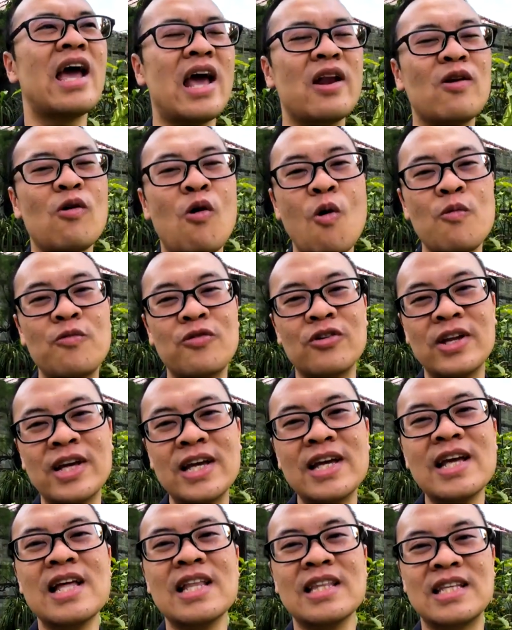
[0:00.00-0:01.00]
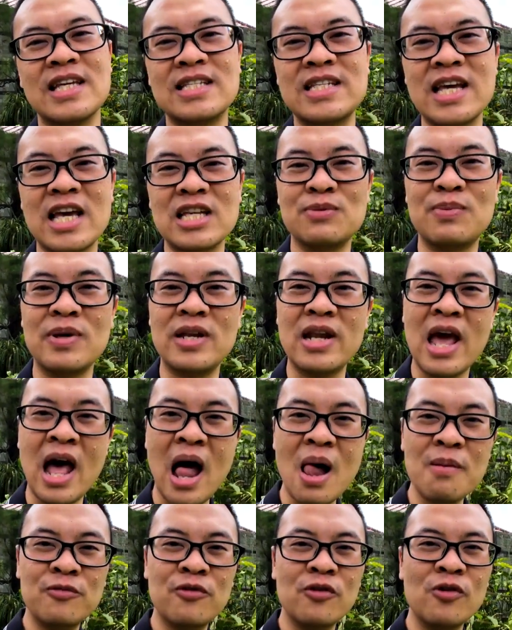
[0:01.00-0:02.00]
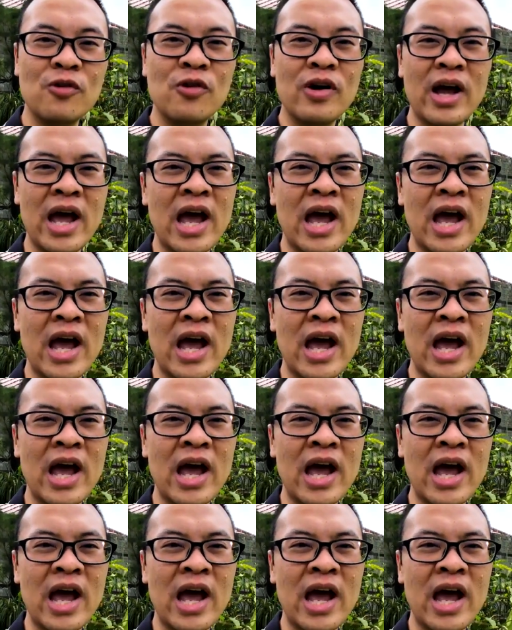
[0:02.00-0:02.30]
and hopefully this has been helpful.